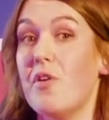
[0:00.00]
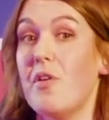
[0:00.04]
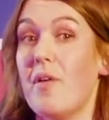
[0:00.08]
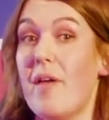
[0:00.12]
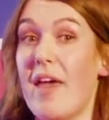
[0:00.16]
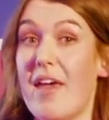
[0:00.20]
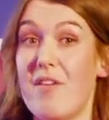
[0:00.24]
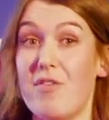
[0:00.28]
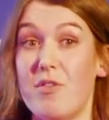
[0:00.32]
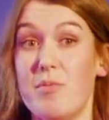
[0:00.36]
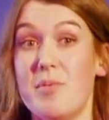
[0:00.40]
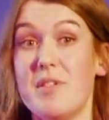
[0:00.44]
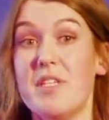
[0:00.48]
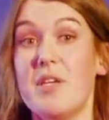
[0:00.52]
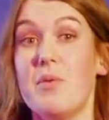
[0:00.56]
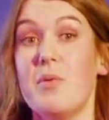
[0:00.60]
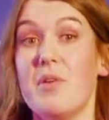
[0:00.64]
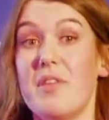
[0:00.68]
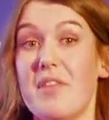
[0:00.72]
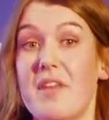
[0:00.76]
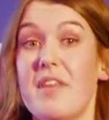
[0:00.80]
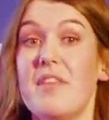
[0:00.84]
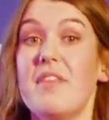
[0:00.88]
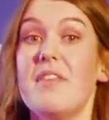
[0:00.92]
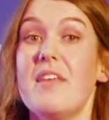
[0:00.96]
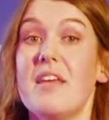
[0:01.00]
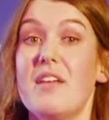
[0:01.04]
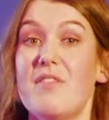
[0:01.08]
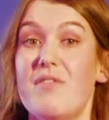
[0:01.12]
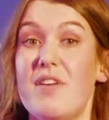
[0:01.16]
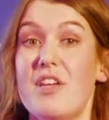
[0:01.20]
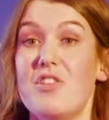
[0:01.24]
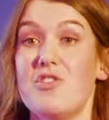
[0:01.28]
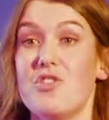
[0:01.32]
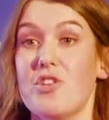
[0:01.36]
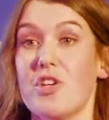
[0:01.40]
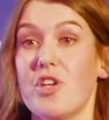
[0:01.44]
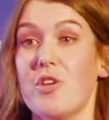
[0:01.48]
everybody within the
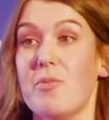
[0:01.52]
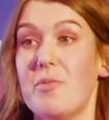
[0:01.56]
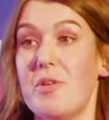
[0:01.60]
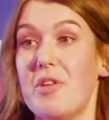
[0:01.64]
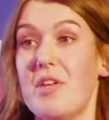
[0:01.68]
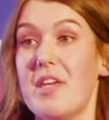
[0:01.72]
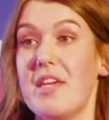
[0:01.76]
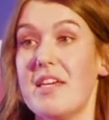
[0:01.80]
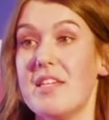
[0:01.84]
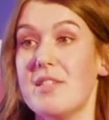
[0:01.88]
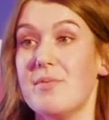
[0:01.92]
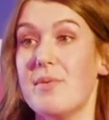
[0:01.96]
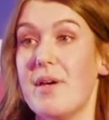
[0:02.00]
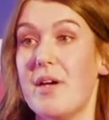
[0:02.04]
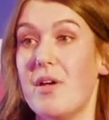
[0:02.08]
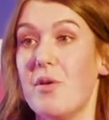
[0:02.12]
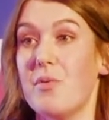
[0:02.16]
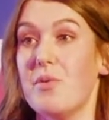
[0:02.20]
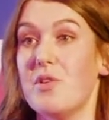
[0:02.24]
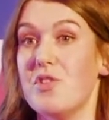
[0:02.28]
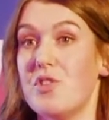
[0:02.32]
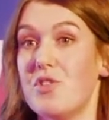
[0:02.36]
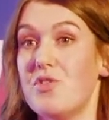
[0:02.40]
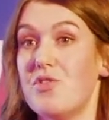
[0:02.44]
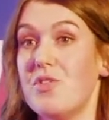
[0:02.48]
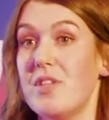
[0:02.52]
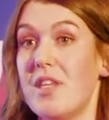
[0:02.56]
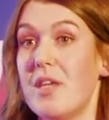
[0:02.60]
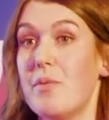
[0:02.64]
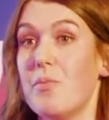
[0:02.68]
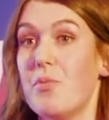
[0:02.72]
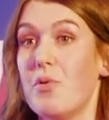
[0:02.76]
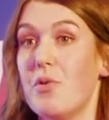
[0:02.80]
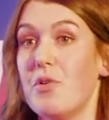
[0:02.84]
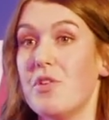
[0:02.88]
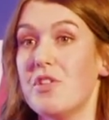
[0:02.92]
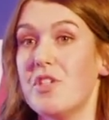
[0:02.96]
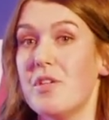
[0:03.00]
adventure community as well, which is really
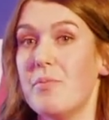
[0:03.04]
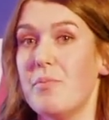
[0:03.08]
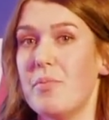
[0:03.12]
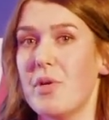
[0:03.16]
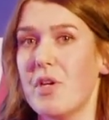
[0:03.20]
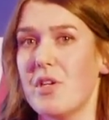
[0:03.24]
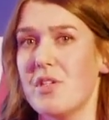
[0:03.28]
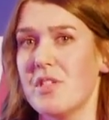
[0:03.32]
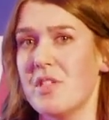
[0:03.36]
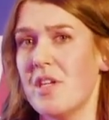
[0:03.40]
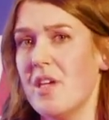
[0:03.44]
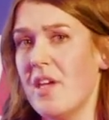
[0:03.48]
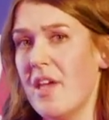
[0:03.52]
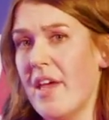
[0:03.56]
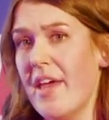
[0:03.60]
important because